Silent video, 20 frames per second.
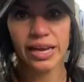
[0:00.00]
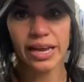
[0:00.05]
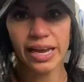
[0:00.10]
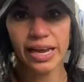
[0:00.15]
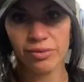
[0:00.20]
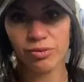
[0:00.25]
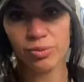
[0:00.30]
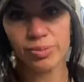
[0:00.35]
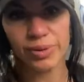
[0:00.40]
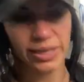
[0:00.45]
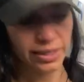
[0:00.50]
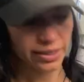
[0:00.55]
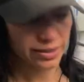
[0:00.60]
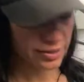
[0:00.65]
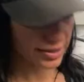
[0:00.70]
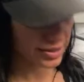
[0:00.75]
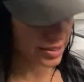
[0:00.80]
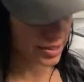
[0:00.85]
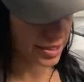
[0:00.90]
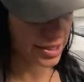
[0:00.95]
Everybody,
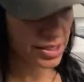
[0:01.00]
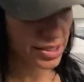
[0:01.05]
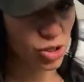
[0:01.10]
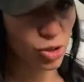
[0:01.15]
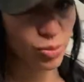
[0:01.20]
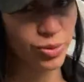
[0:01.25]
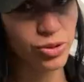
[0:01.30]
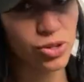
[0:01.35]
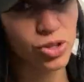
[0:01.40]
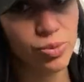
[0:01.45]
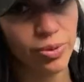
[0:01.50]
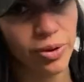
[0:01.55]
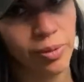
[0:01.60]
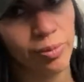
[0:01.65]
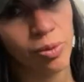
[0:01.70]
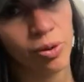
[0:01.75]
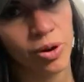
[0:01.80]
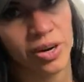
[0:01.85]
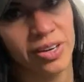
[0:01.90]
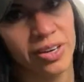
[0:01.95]
it's super, super
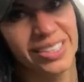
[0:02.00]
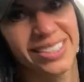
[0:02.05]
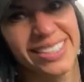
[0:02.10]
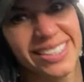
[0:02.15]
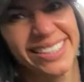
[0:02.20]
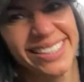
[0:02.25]
important.